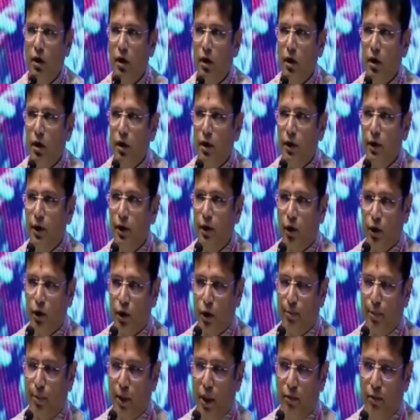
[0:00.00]
you know, the
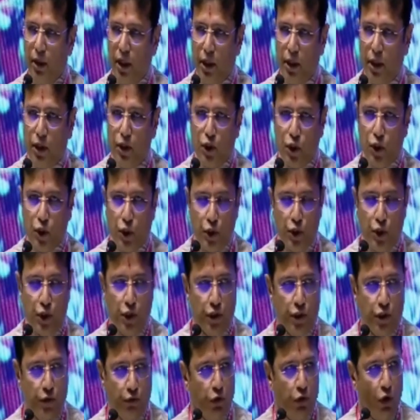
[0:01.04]
premier institutions
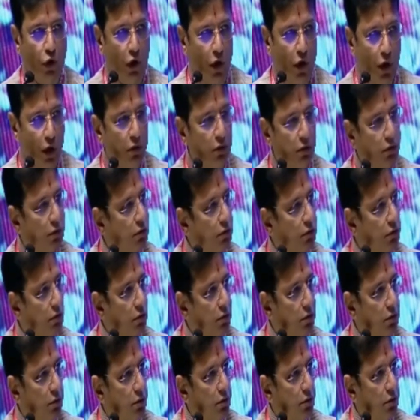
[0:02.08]
of law.
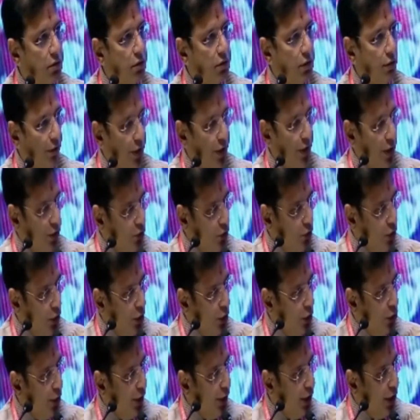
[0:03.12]
The
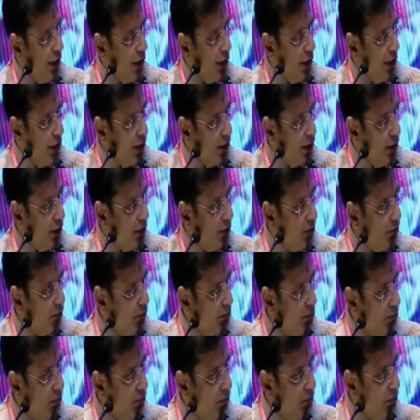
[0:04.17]
VCO here,
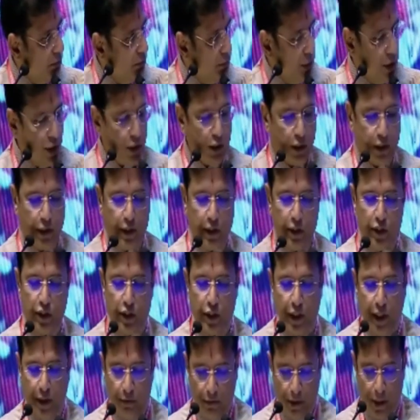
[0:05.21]
Mr. Krishna
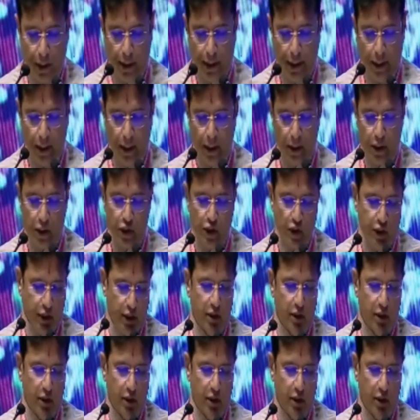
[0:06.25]
Devaraya is here,